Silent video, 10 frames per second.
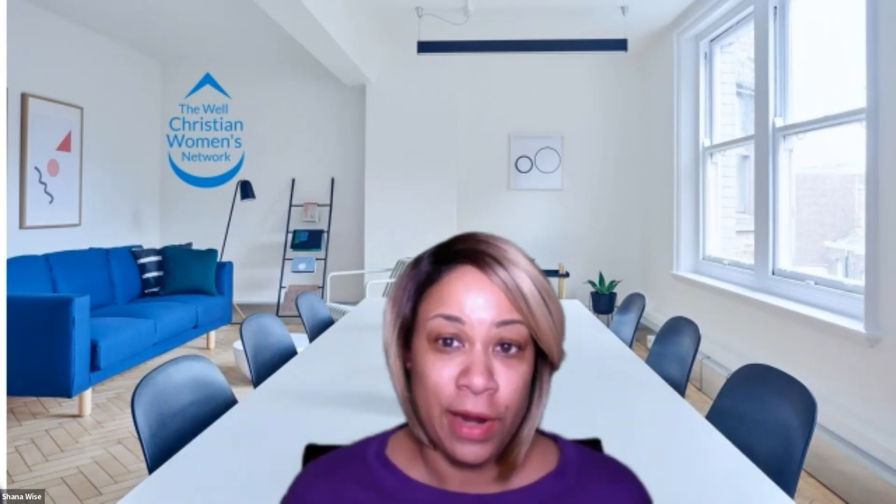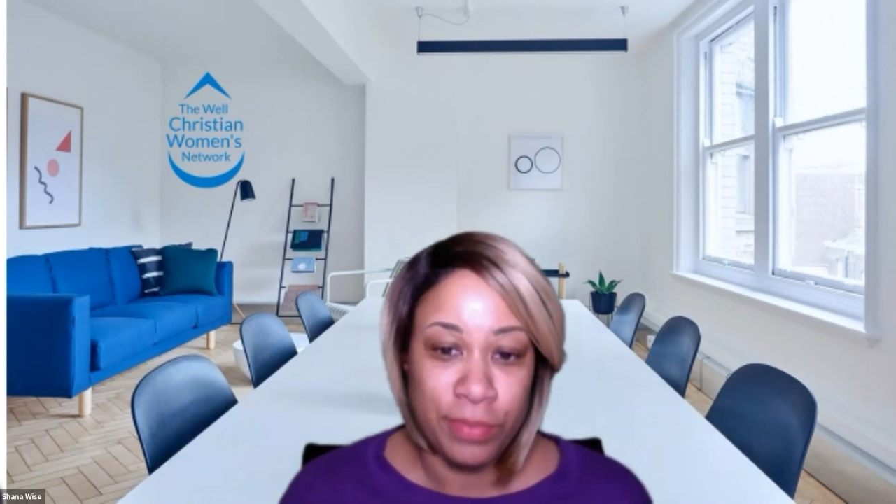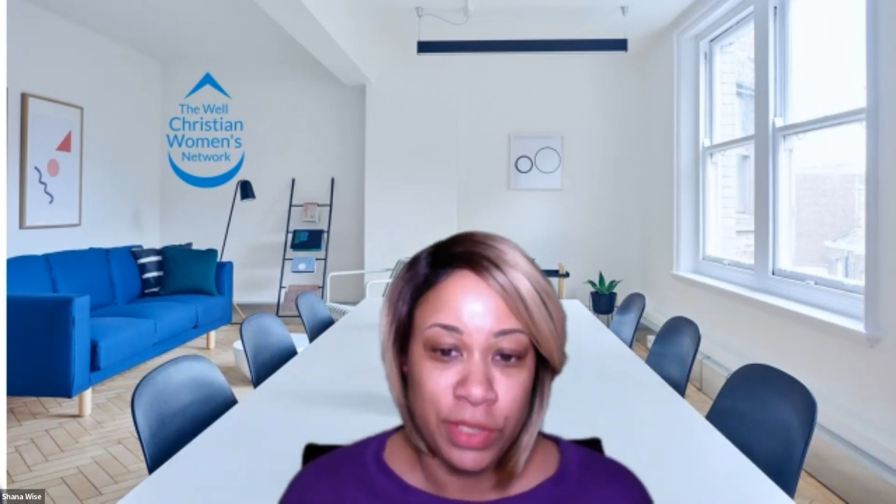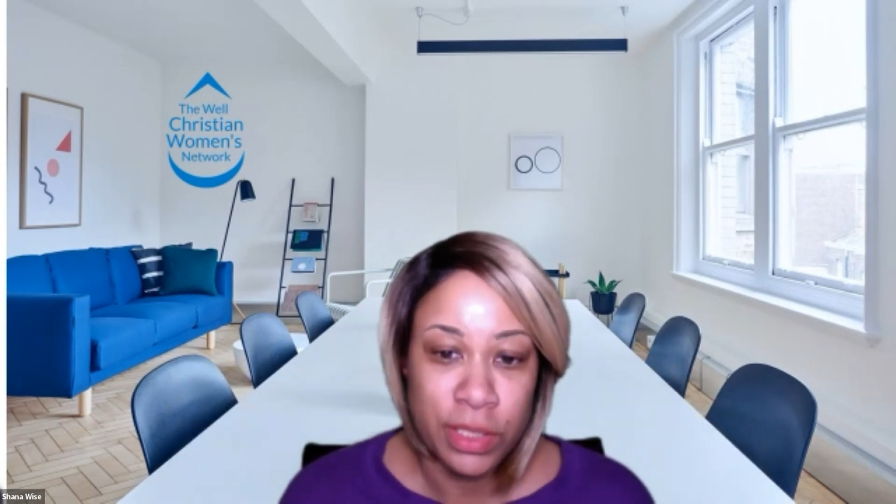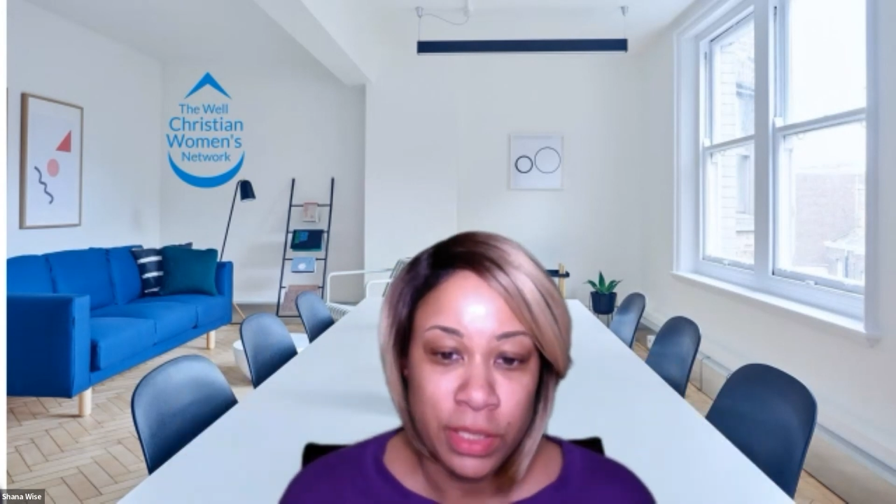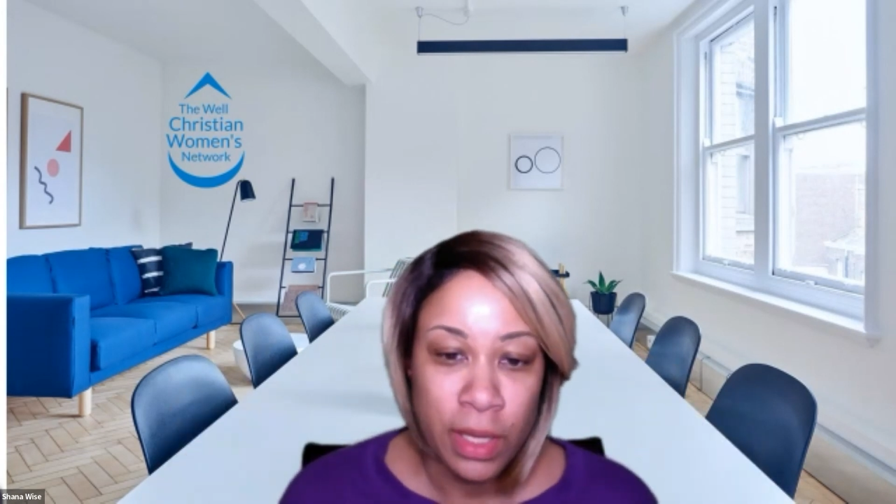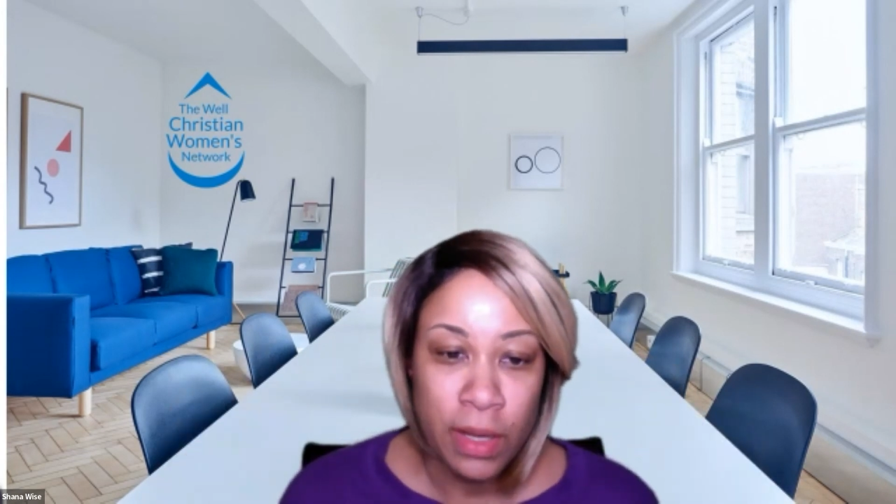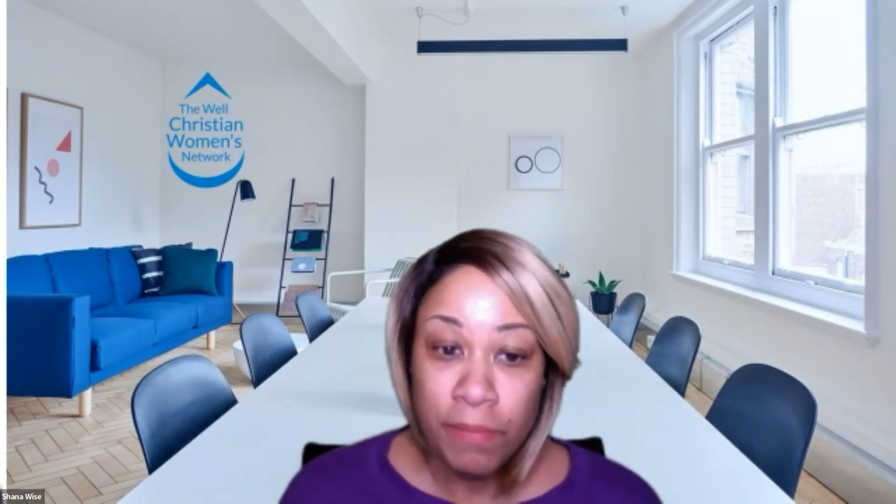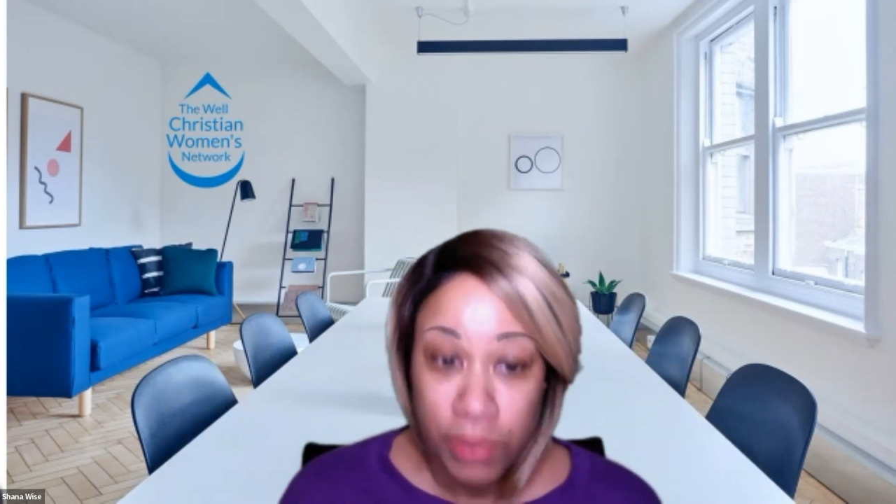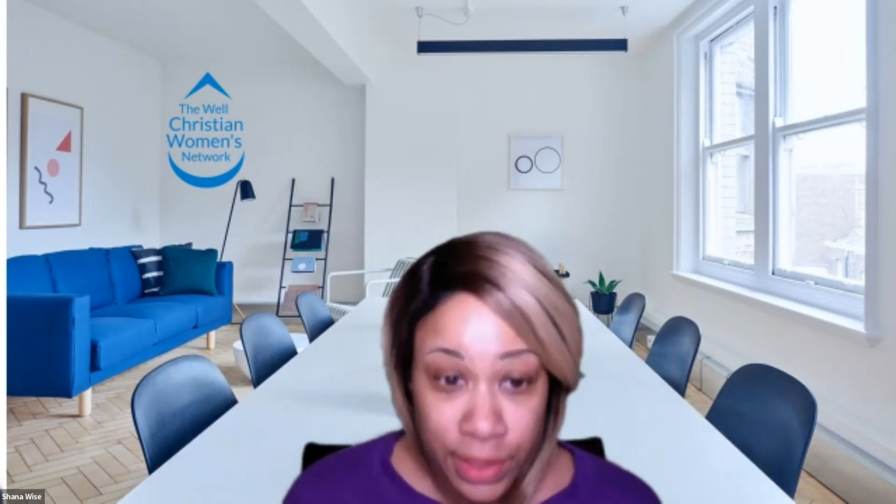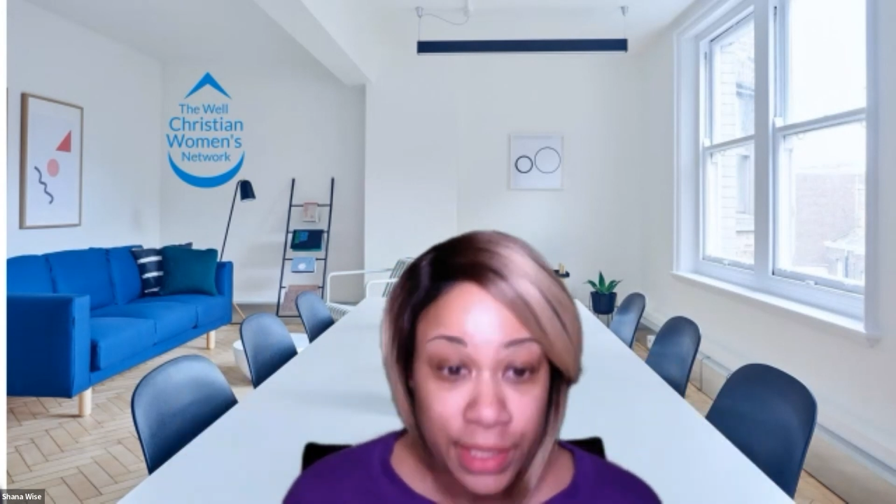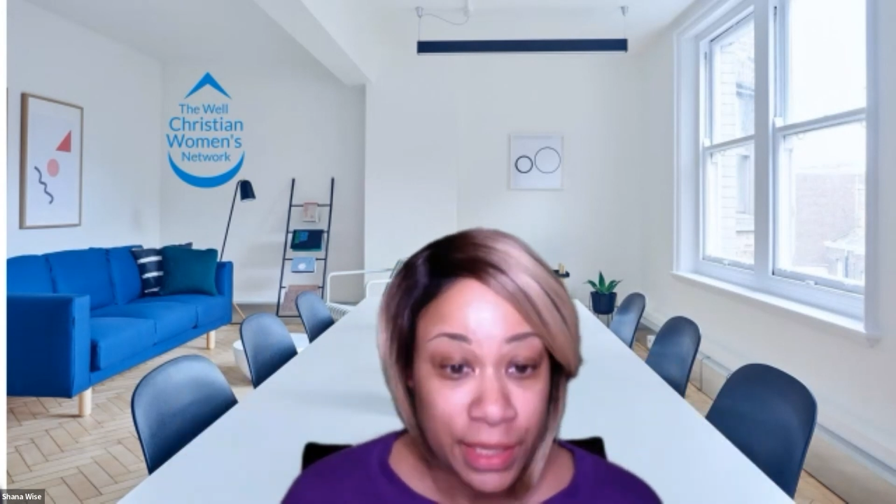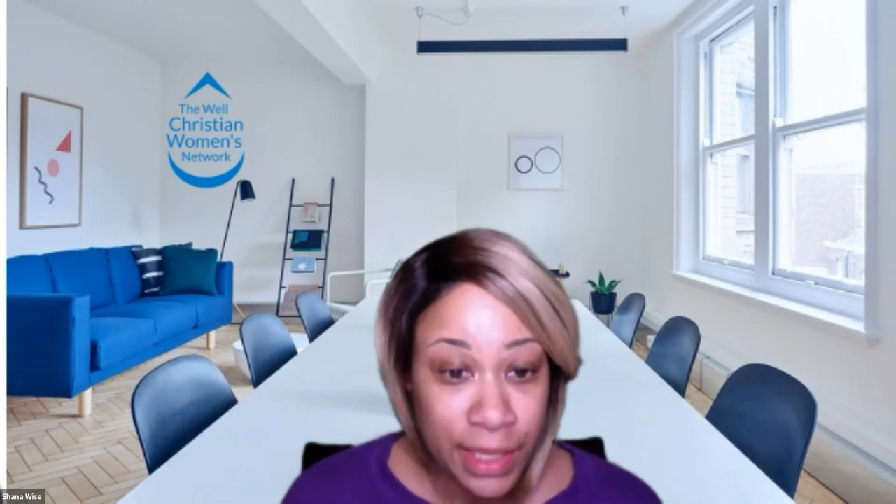I'm just putting